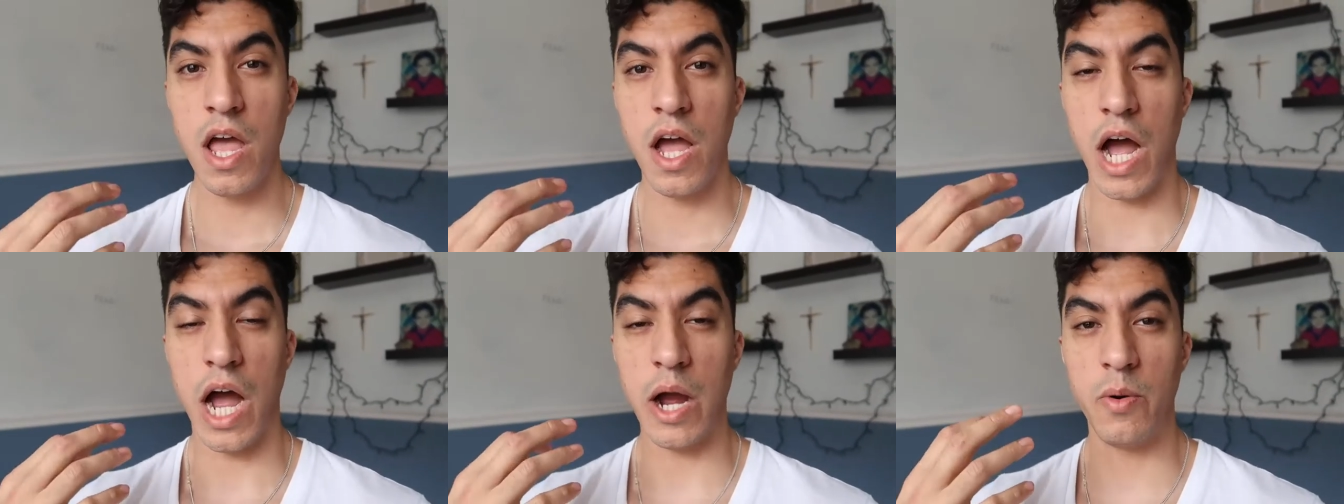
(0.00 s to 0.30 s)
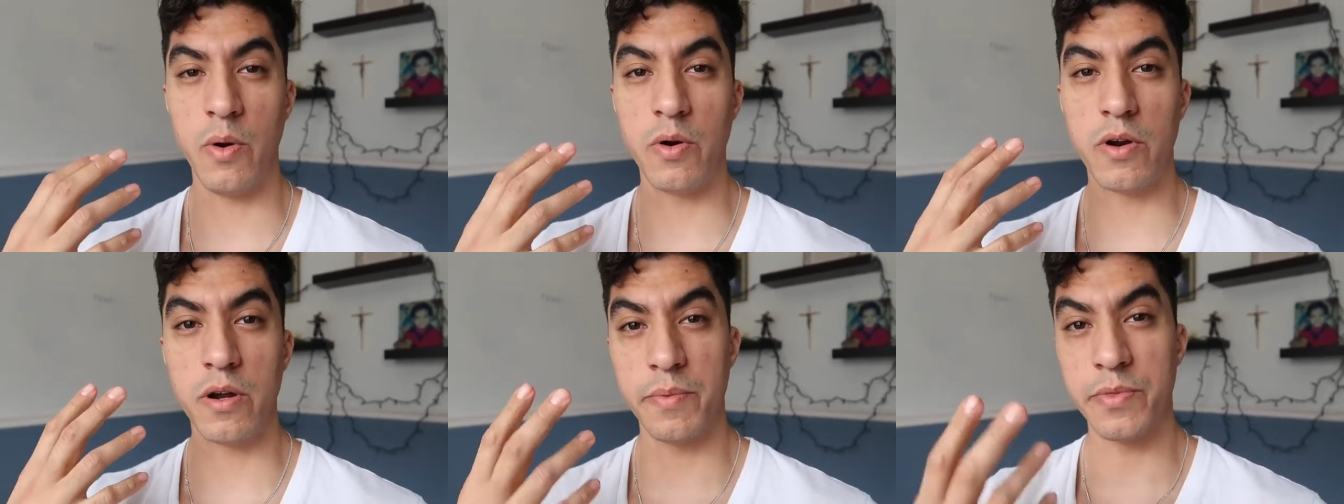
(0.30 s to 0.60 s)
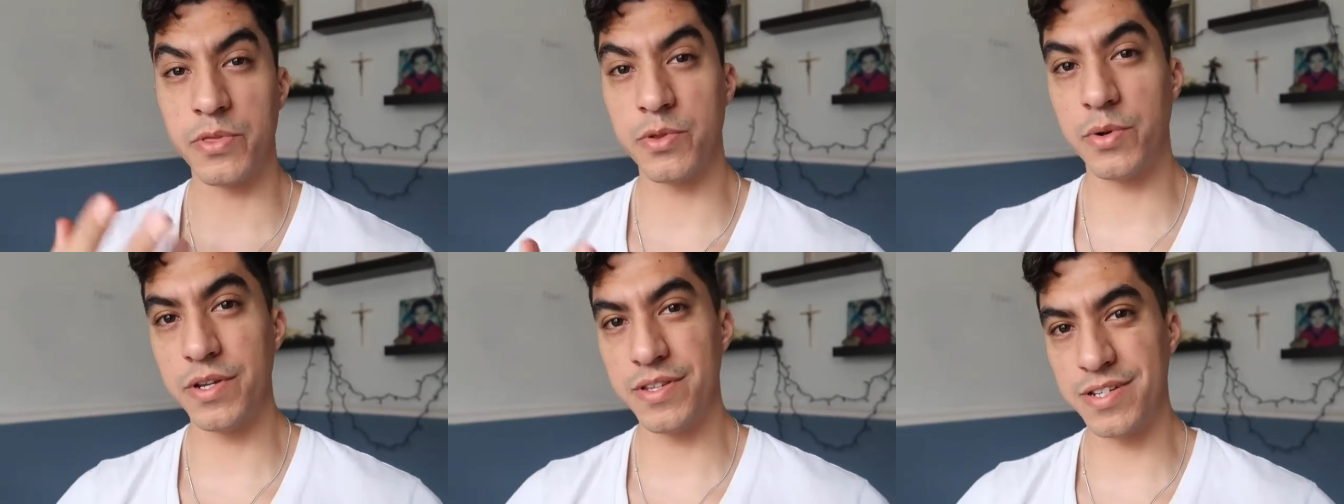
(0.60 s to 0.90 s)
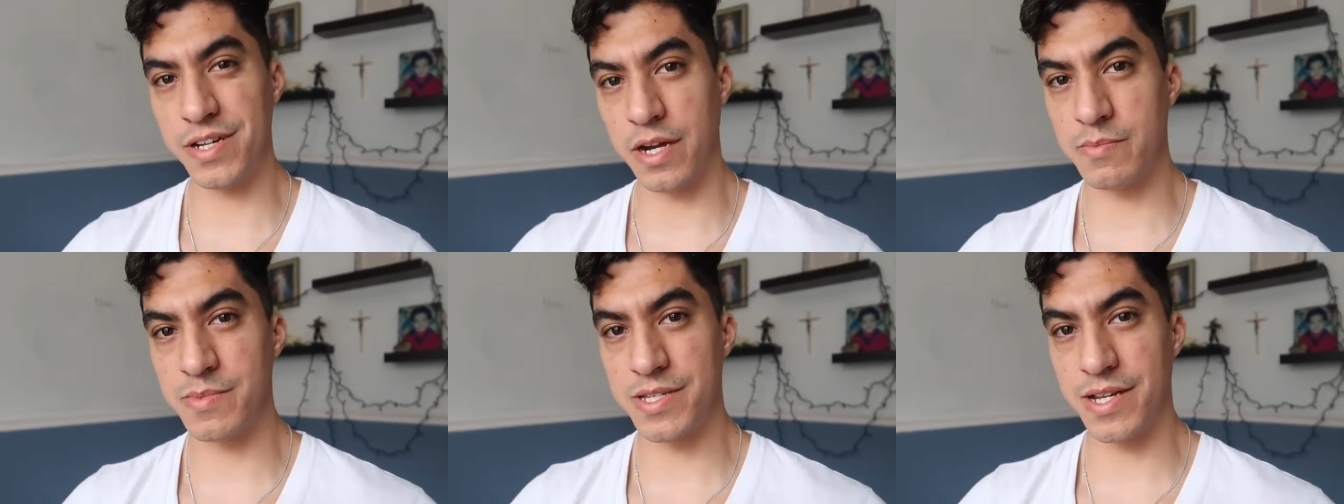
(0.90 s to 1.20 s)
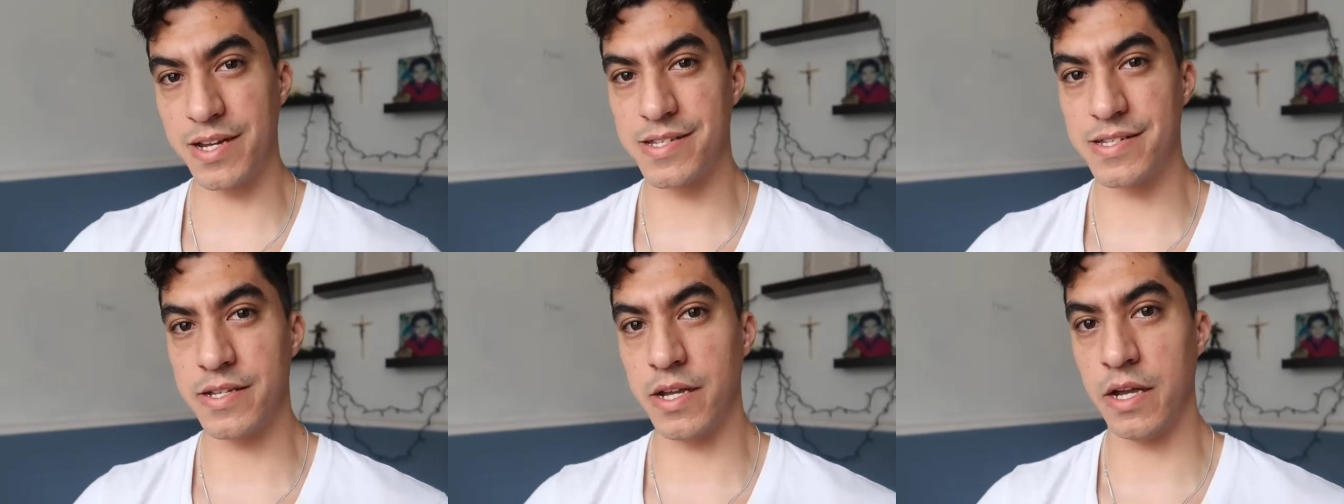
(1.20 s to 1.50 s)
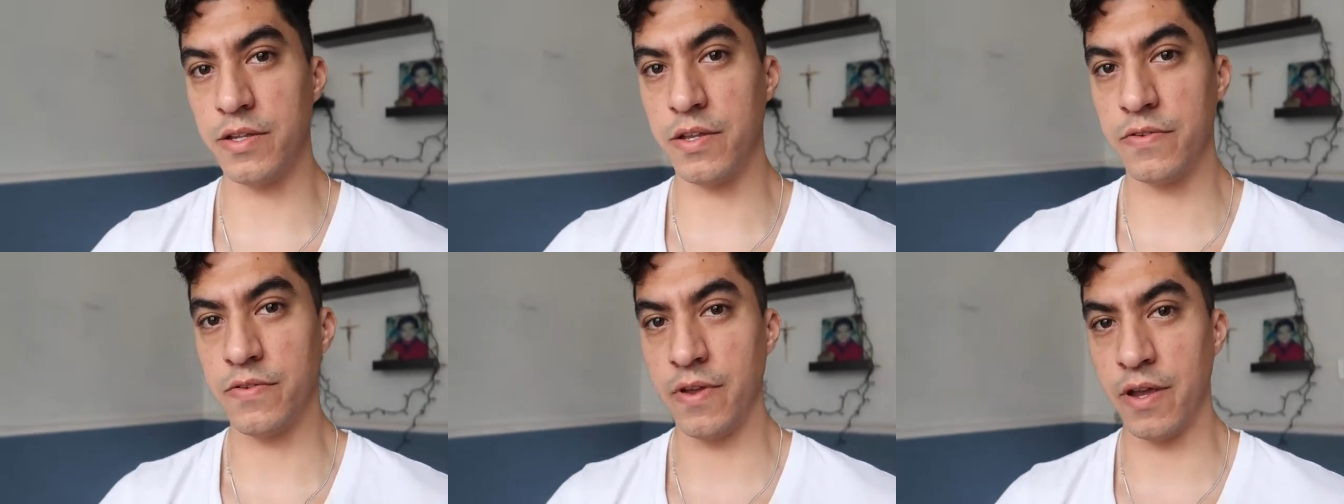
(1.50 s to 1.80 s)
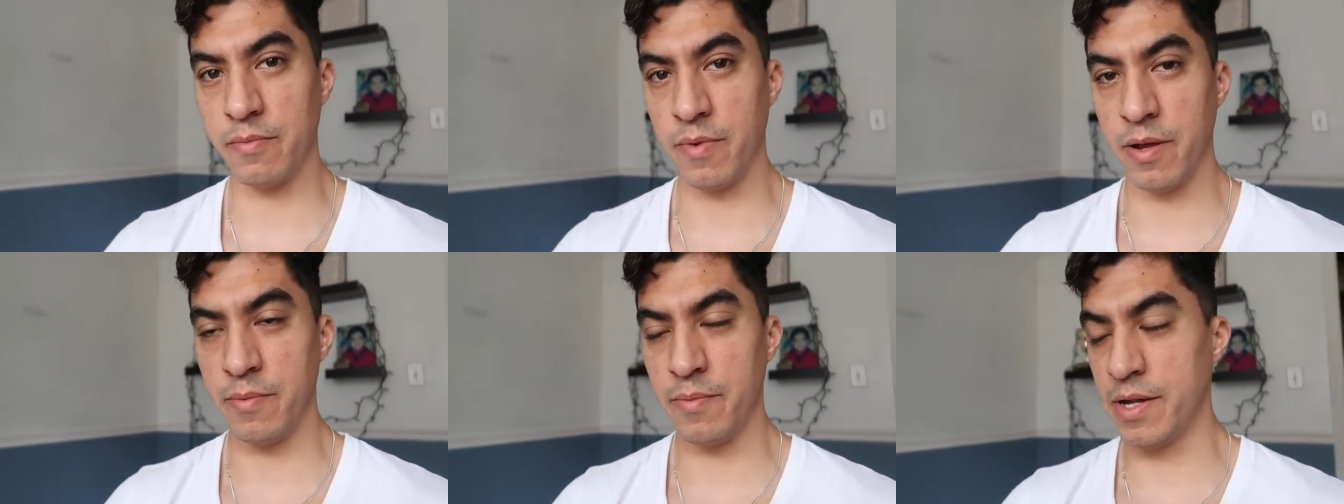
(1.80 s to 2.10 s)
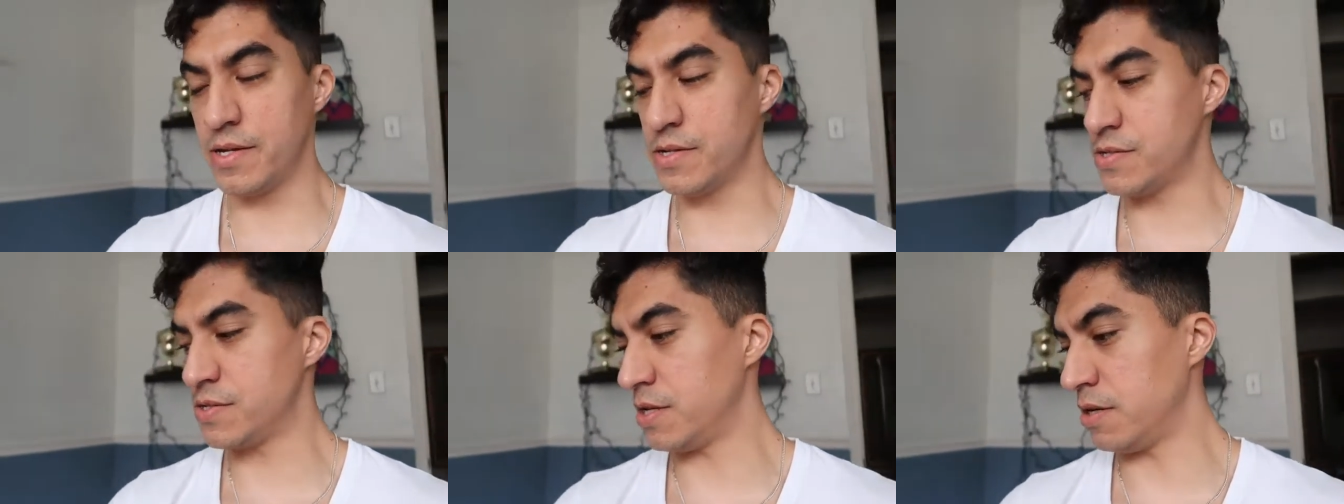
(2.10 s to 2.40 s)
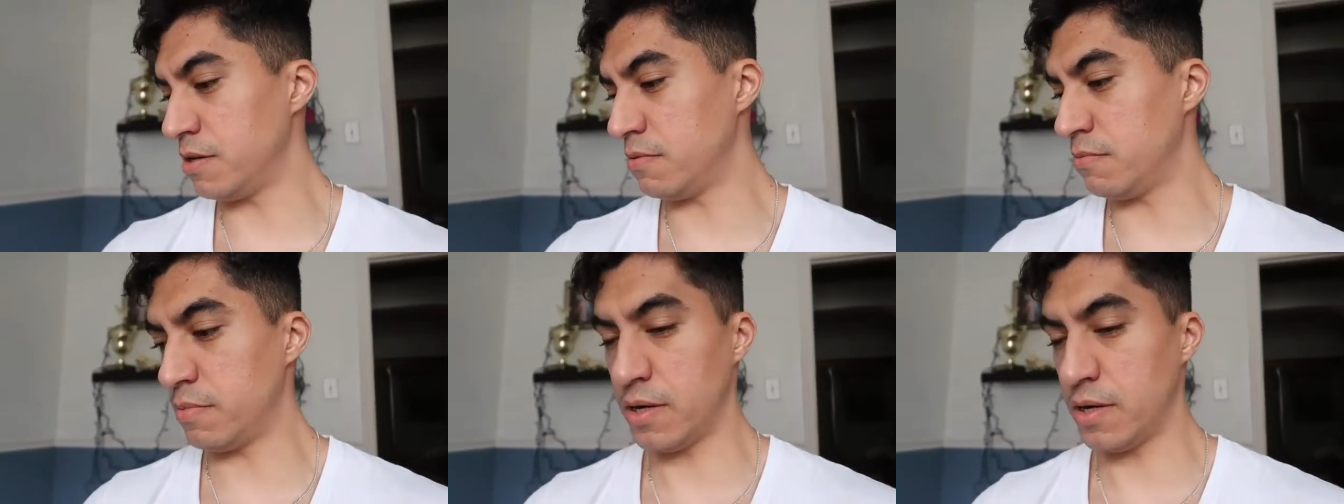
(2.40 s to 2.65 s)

I woke up 3 times last night to take my medicine,